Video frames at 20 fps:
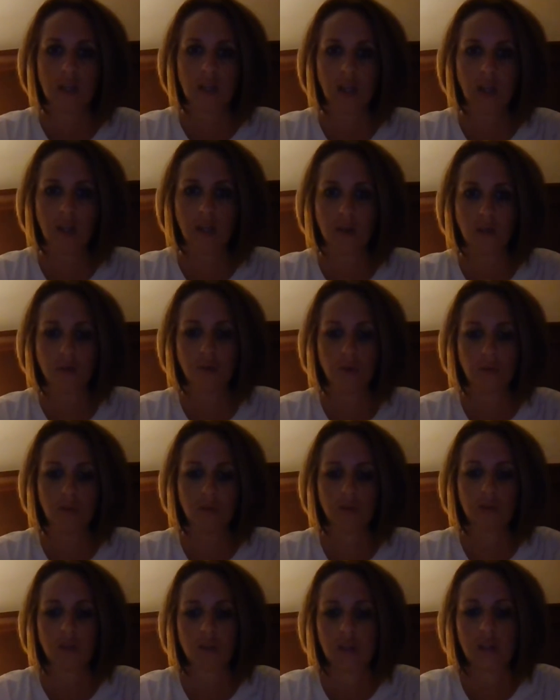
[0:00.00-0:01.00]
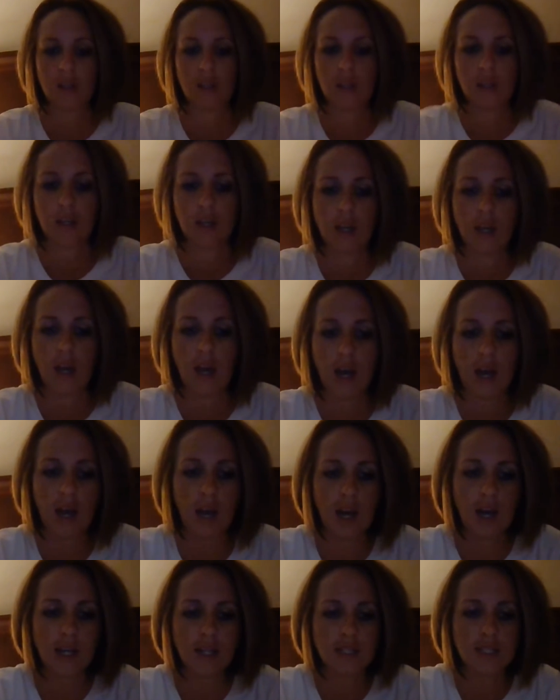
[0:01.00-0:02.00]
Hello.
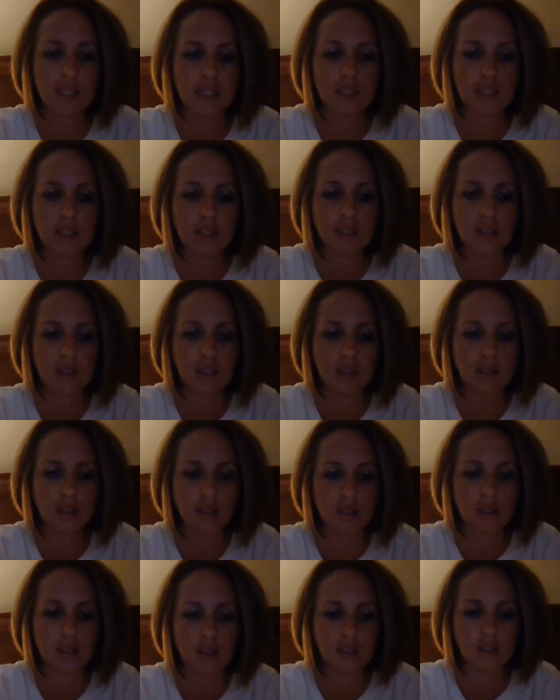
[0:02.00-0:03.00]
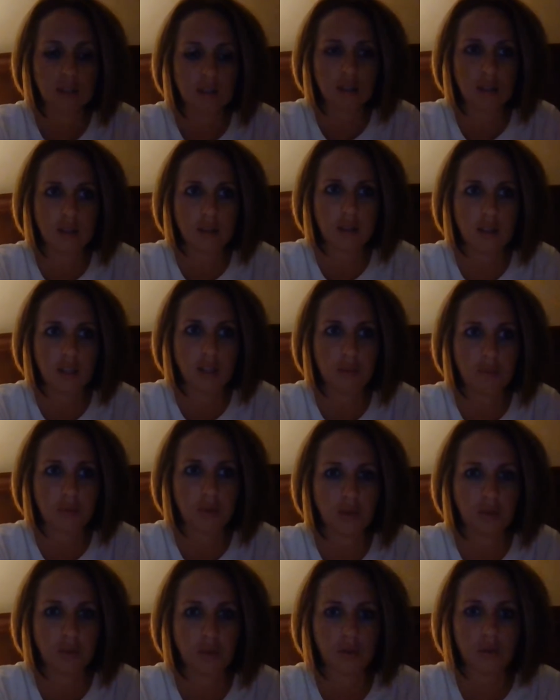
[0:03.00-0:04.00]
I did the
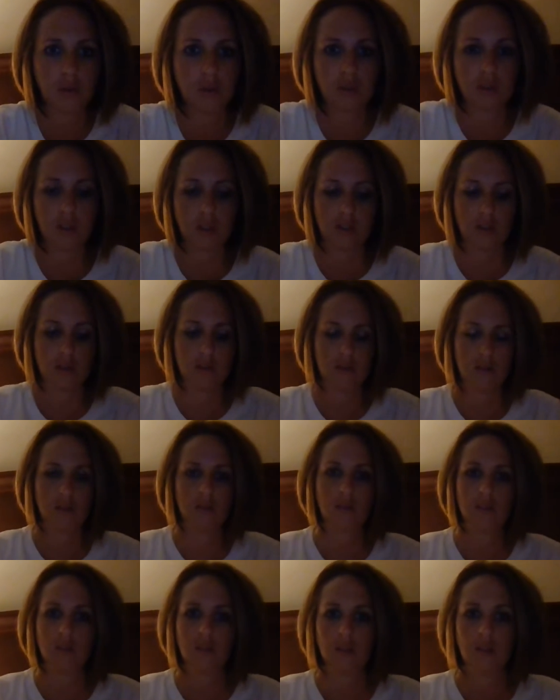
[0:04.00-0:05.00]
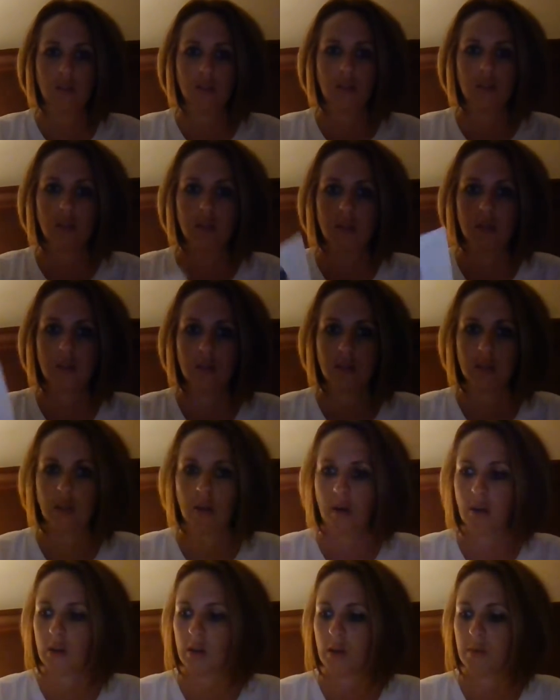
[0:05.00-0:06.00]
book, The
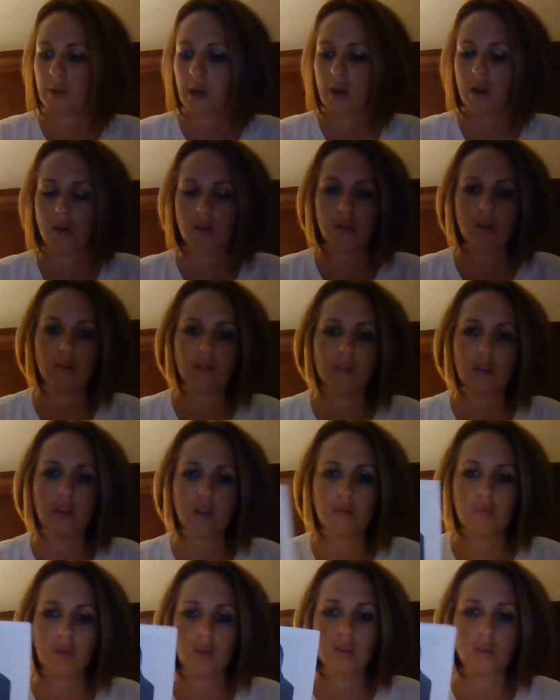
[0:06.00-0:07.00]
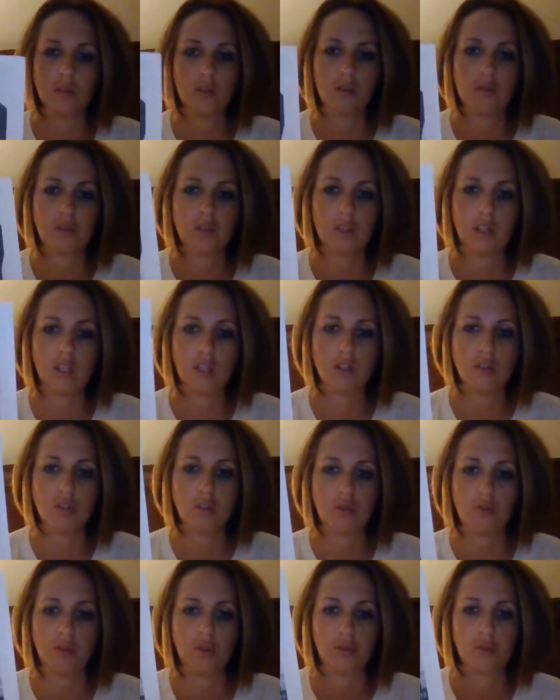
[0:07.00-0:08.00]
Autobiography of Martin Luther King
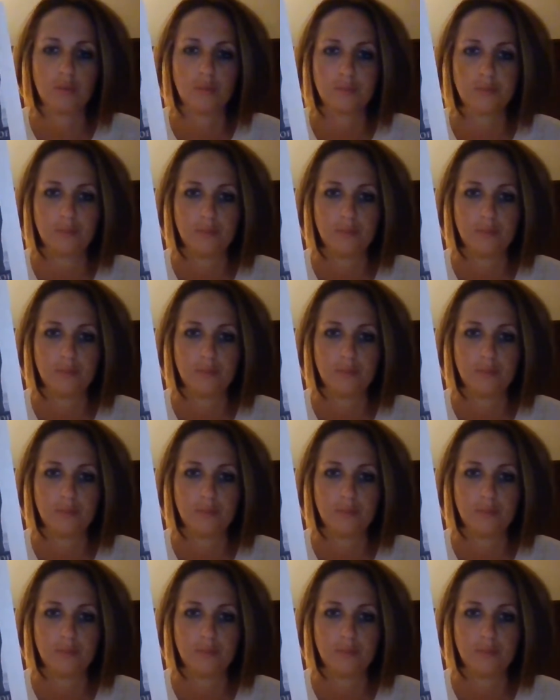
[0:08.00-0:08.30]
Jr.